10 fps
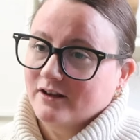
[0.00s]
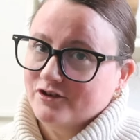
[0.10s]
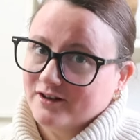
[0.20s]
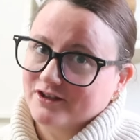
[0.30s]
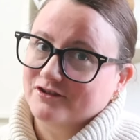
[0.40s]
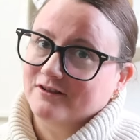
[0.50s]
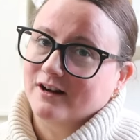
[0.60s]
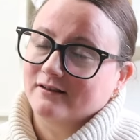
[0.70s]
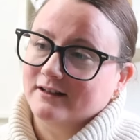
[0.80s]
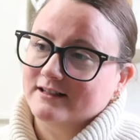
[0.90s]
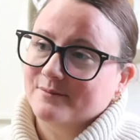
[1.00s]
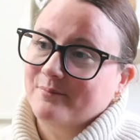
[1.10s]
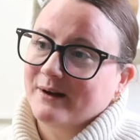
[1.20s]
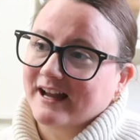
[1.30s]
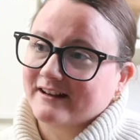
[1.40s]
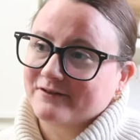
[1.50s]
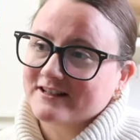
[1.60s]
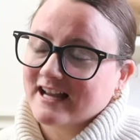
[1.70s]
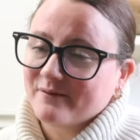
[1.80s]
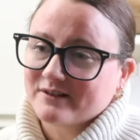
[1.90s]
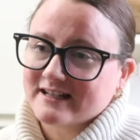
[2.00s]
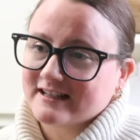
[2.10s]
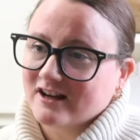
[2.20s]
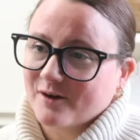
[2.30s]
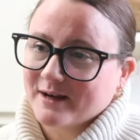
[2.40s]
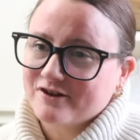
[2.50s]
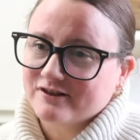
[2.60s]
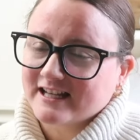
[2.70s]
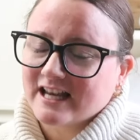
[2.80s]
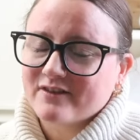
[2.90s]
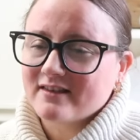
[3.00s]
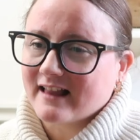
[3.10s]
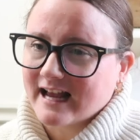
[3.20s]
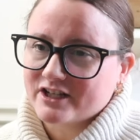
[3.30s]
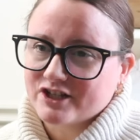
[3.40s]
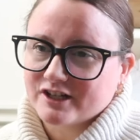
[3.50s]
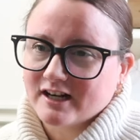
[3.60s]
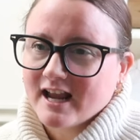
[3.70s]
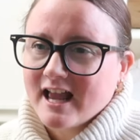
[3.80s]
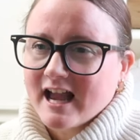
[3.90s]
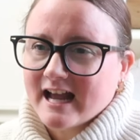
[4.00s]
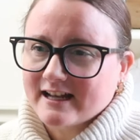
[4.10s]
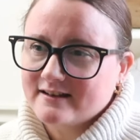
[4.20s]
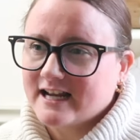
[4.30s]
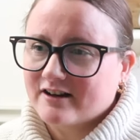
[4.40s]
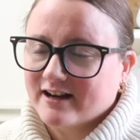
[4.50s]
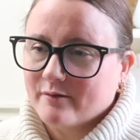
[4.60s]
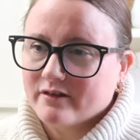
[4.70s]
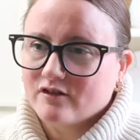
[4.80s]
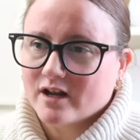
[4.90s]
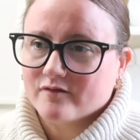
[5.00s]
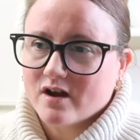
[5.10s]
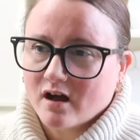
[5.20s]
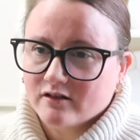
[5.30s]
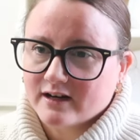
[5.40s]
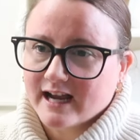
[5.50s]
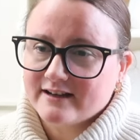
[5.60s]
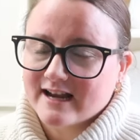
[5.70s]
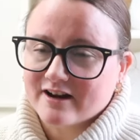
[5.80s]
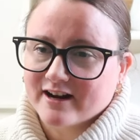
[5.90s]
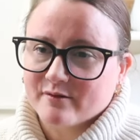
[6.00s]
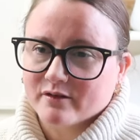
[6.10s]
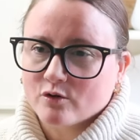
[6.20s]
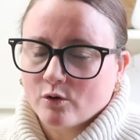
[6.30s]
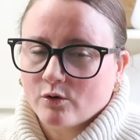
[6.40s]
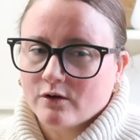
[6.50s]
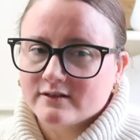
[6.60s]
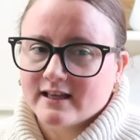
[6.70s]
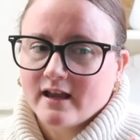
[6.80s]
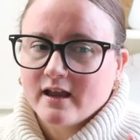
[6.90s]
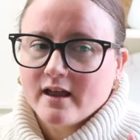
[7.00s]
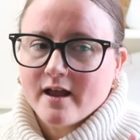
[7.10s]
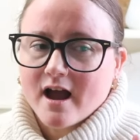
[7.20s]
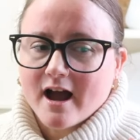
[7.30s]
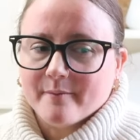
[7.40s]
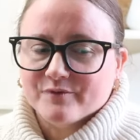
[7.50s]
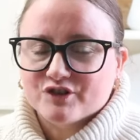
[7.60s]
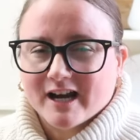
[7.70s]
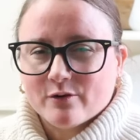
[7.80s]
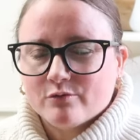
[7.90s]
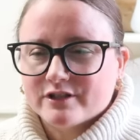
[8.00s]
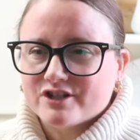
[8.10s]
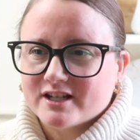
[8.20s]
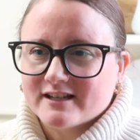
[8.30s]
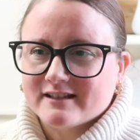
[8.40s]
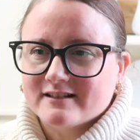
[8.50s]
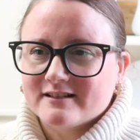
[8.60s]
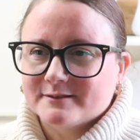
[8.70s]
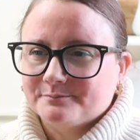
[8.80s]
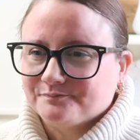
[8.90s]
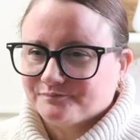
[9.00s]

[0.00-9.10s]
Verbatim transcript: traditional colors but for some reason on my tree even last year I didn't decorate with a lot of color I decorated with gold, um, dried oranges